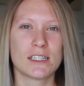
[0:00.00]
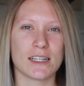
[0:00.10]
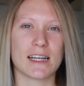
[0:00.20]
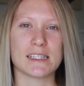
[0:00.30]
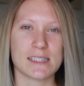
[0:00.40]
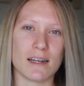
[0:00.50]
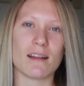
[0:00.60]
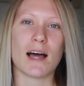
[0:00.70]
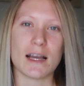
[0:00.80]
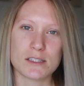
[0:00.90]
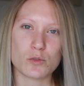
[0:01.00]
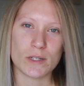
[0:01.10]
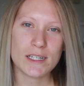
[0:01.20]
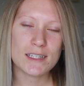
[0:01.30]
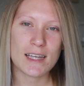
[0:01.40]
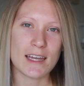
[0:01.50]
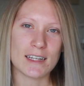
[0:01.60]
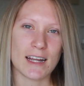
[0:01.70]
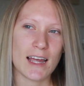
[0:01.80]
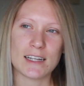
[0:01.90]
like I said, last week,
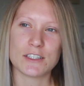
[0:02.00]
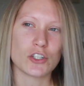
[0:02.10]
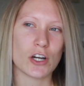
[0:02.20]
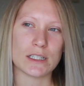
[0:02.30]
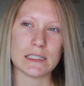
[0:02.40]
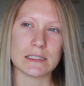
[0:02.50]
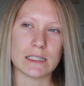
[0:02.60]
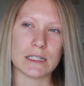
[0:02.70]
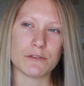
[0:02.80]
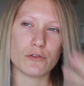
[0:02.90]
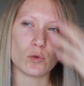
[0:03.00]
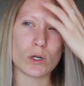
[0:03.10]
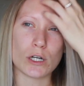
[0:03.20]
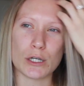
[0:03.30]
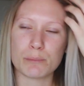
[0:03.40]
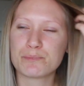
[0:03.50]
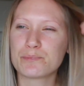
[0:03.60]
and I hadn't gotten it done for